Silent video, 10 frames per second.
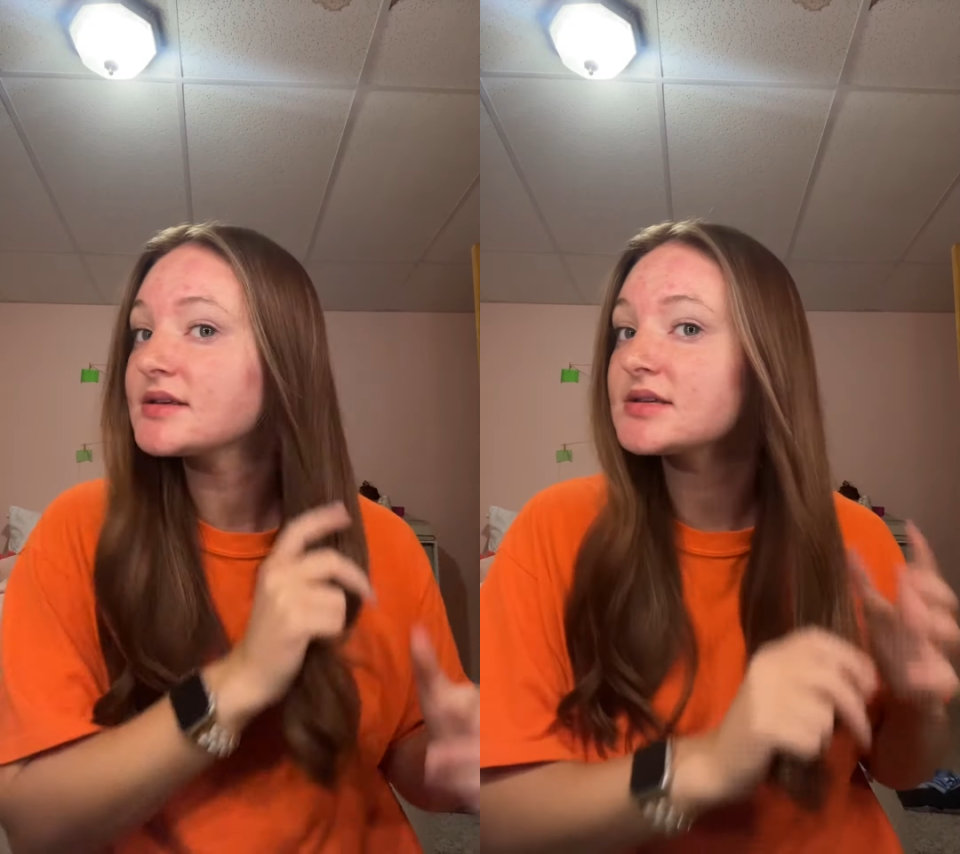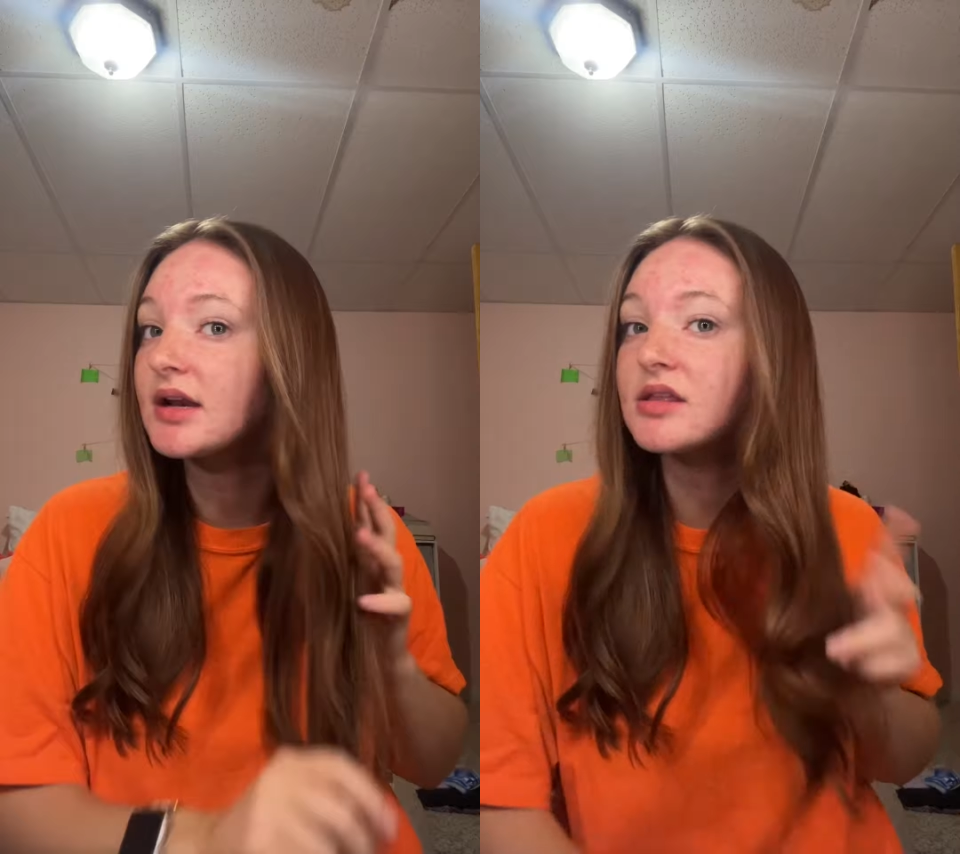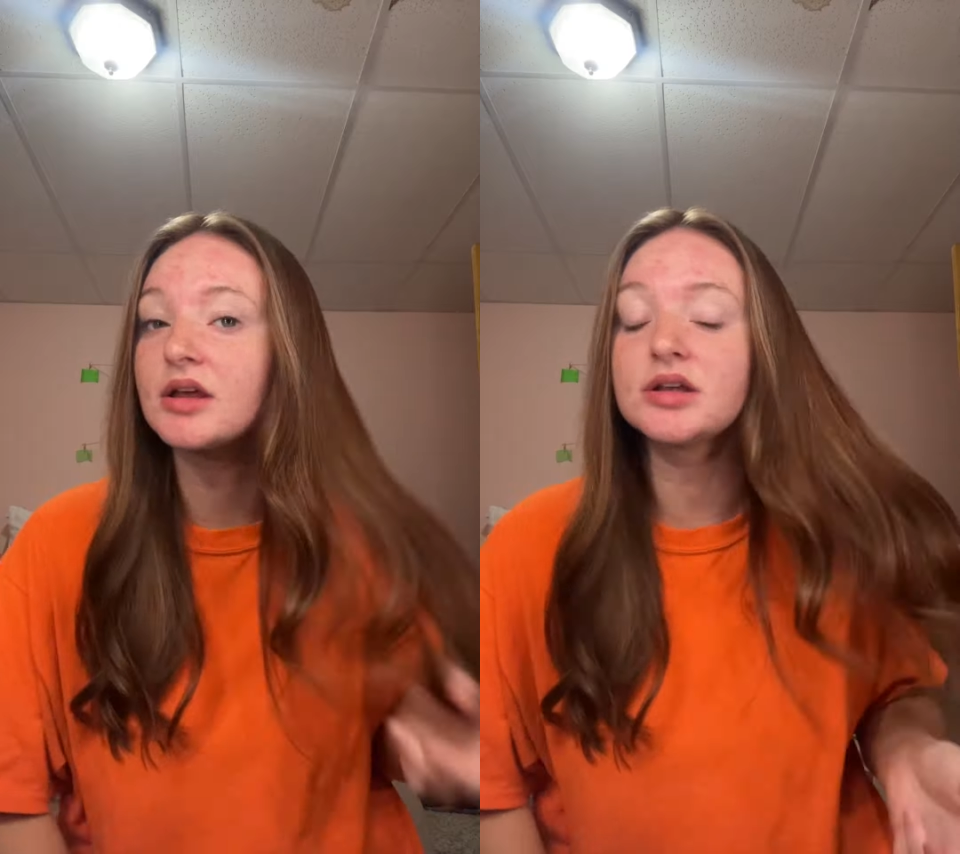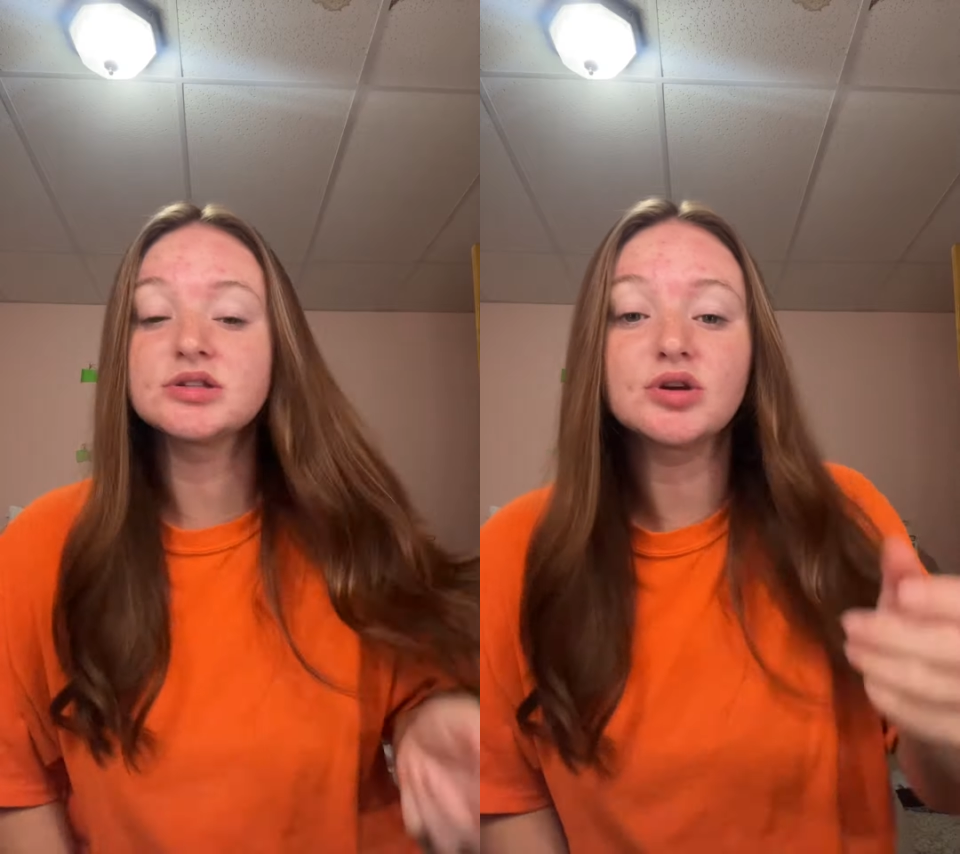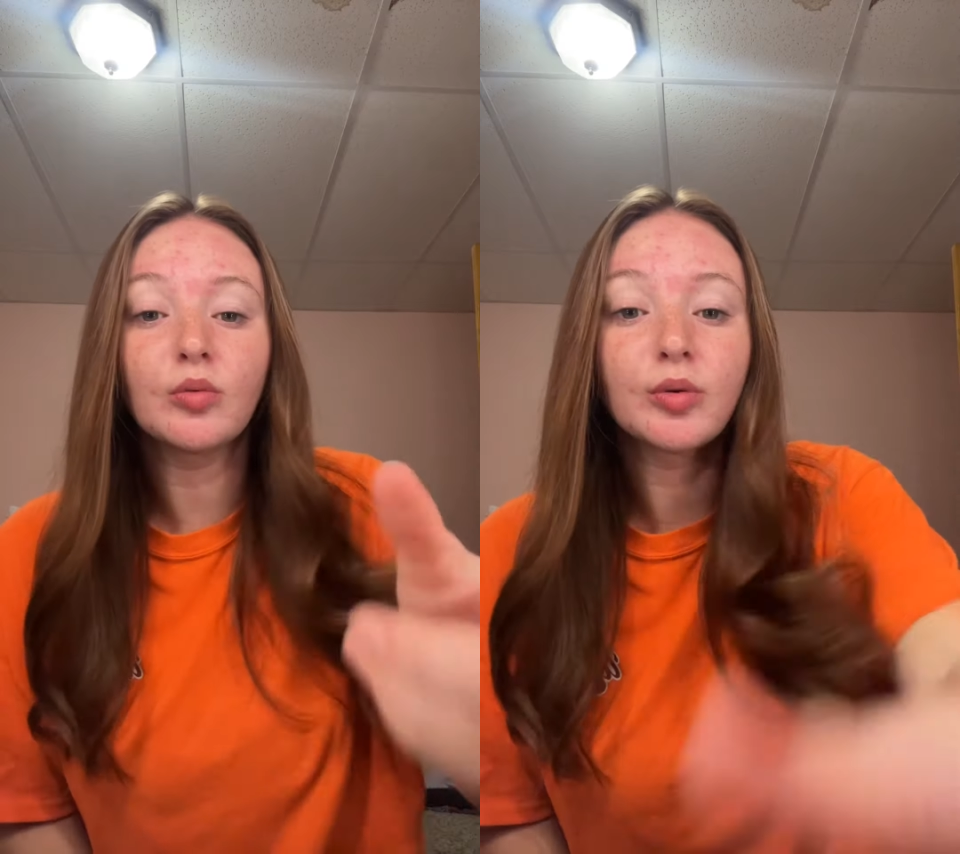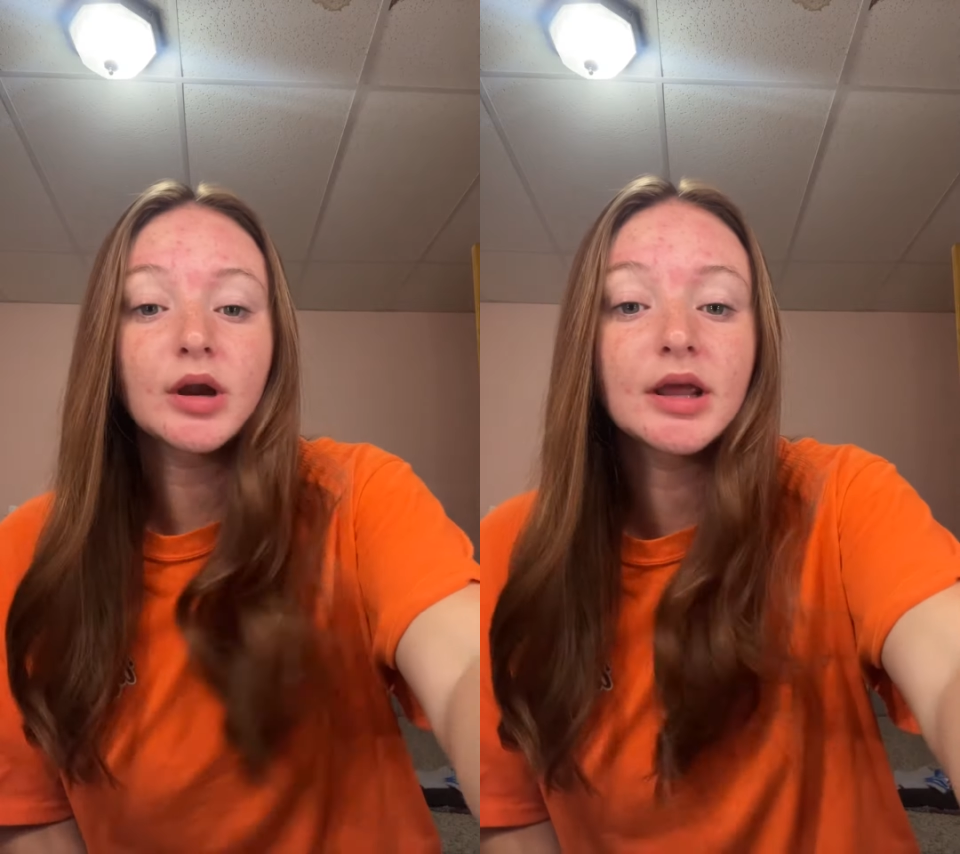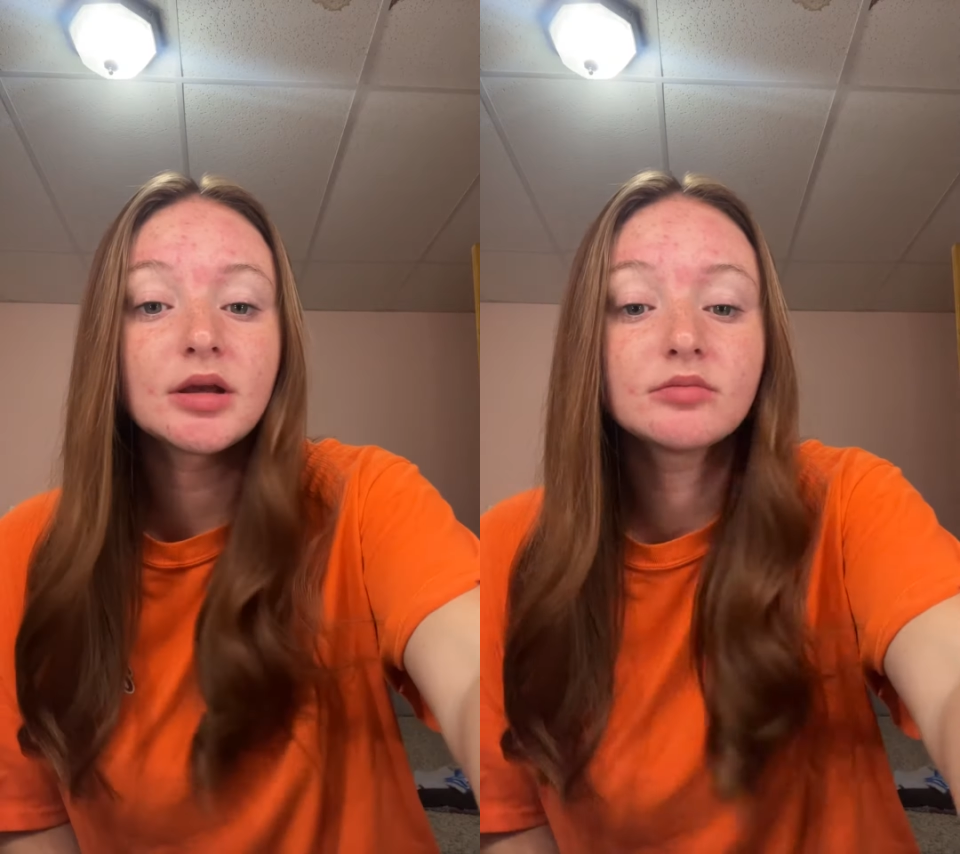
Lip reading: and I think it's so pretty.